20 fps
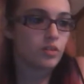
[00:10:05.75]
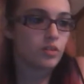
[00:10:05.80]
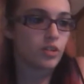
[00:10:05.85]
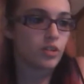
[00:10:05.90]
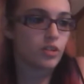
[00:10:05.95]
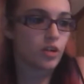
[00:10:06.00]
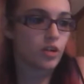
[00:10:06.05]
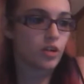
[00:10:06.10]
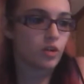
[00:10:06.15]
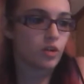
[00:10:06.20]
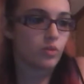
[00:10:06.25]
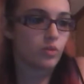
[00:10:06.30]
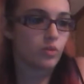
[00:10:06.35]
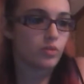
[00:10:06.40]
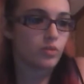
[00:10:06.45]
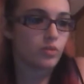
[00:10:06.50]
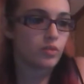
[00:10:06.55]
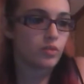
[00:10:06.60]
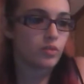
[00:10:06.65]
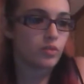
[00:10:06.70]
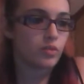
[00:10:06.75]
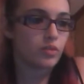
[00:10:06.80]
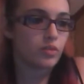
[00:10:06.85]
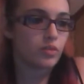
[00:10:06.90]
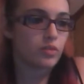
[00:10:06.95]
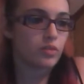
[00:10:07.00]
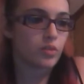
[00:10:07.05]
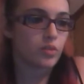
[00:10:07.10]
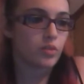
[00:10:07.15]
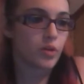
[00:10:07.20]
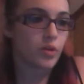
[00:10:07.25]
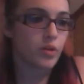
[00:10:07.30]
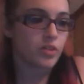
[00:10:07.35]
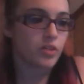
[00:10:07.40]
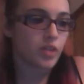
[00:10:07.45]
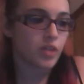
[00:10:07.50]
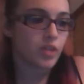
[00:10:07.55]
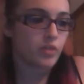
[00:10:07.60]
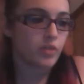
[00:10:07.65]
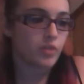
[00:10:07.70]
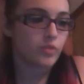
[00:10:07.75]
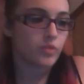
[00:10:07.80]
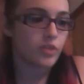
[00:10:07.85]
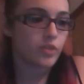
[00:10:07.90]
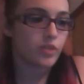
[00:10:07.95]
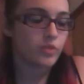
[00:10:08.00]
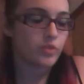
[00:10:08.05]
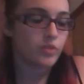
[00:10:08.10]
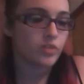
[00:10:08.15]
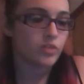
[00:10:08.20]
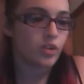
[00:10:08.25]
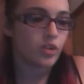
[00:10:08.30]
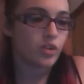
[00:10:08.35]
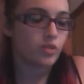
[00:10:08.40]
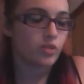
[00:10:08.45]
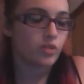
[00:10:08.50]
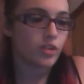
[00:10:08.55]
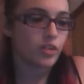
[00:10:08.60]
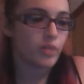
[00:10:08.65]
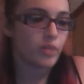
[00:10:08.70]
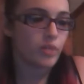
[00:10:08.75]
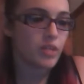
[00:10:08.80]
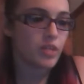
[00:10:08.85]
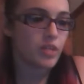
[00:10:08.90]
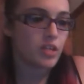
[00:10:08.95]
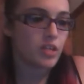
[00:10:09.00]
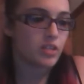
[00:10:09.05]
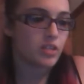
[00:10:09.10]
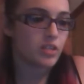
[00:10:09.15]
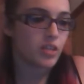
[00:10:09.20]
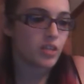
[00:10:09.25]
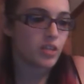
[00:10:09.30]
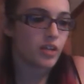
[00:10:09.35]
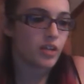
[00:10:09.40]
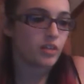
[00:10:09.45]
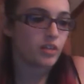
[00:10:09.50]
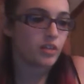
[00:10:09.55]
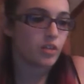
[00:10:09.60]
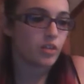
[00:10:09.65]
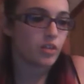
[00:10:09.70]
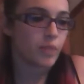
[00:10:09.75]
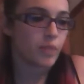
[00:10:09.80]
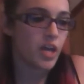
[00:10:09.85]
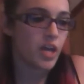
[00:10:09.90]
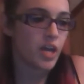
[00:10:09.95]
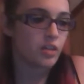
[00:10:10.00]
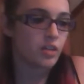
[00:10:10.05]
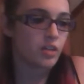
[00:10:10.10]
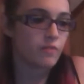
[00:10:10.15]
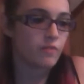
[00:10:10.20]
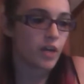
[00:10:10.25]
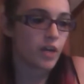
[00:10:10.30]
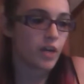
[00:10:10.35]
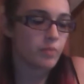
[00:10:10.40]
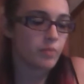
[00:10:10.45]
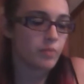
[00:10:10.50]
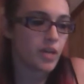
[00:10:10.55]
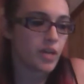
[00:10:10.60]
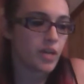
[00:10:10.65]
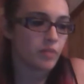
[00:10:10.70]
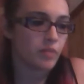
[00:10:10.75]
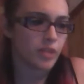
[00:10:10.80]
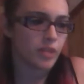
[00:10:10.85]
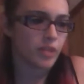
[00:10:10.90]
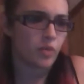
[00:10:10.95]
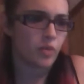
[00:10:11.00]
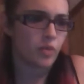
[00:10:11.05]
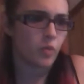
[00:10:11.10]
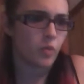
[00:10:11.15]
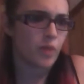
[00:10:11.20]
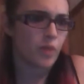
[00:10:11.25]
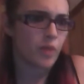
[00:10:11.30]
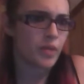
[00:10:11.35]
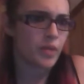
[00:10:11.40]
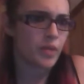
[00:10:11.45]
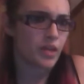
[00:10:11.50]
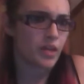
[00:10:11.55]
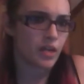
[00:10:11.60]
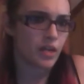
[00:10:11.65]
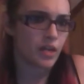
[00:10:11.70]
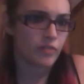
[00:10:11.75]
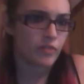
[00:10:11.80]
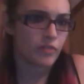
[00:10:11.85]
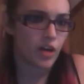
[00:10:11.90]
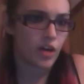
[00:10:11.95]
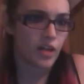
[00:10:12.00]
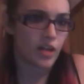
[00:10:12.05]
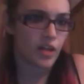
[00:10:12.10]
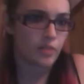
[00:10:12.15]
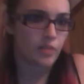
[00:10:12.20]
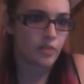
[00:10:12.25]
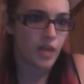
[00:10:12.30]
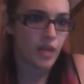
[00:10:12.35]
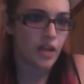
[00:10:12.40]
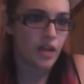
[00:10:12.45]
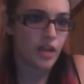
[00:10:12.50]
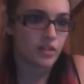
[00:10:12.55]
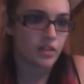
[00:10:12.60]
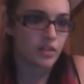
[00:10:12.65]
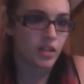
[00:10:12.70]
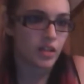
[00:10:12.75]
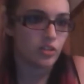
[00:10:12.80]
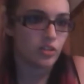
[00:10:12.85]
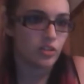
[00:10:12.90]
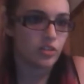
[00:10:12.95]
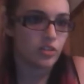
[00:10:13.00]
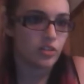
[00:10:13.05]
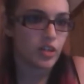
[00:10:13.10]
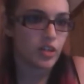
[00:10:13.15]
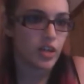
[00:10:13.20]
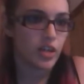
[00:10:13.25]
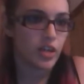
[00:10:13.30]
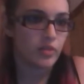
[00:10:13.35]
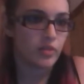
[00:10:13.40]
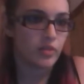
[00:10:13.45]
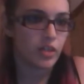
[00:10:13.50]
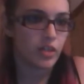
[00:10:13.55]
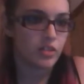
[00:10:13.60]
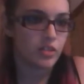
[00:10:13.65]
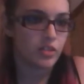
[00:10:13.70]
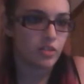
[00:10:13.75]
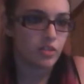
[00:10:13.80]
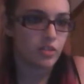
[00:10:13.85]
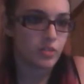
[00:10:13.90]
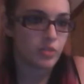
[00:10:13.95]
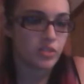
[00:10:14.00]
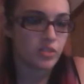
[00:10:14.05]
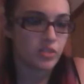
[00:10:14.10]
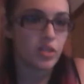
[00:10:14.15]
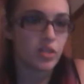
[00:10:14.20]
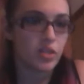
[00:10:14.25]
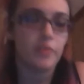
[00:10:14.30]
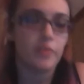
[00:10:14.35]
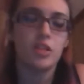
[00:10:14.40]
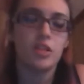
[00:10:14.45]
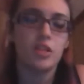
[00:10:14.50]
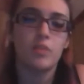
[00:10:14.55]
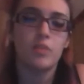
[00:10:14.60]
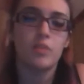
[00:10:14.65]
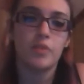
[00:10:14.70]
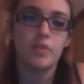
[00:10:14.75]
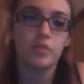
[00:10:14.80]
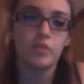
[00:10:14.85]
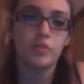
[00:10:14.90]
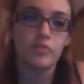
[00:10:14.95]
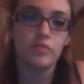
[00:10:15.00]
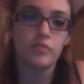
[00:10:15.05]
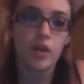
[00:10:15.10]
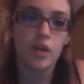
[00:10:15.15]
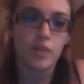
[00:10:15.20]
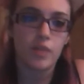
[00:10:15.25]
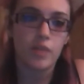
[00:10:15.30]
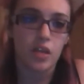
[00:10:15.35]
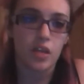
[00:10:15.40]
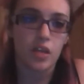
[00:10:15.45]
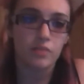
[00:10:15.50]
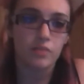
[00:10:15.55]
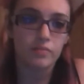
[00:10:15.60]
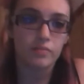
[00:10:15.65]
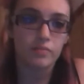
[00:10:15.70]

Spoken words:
You know, the person I was with was, you know, looking at me and he's like, "You're pig, you're fucking pig." I'm like, "What pig?" And I forgot I had the bag, and then I looked at it and I realized I was being slammed into the people in front of me.